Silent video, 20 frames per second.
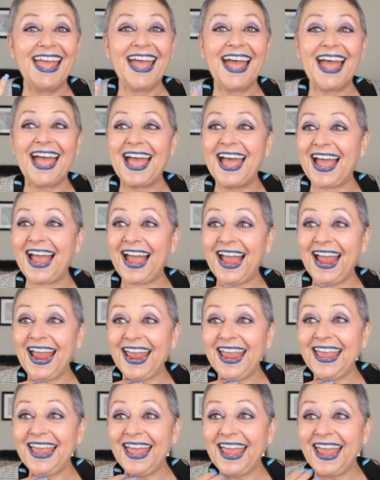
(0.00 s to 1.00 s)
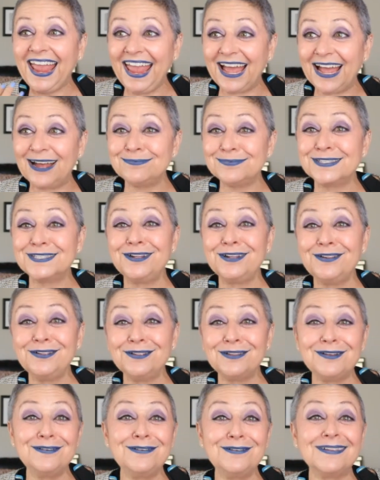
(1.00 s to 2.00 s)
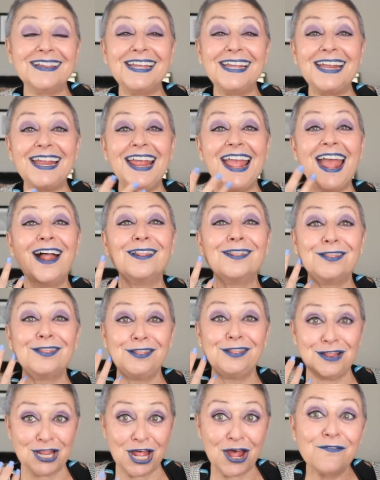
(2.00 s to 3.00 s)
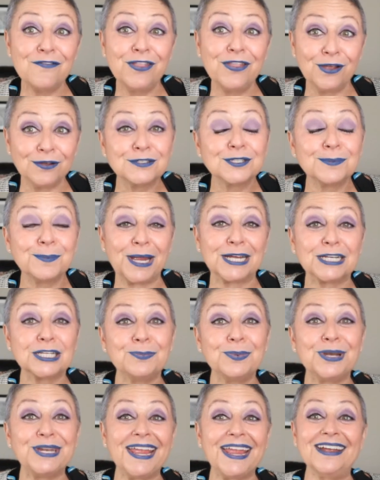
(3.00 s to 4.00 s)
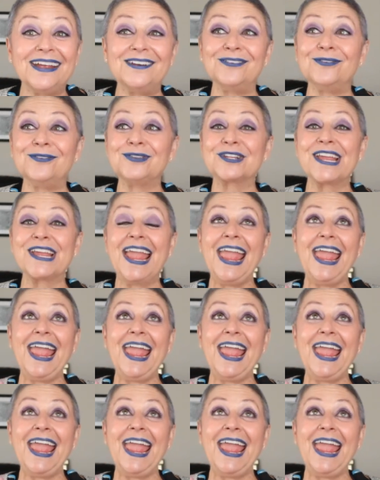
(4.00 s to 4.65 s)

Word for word: I absolutely love those mashed potatoes.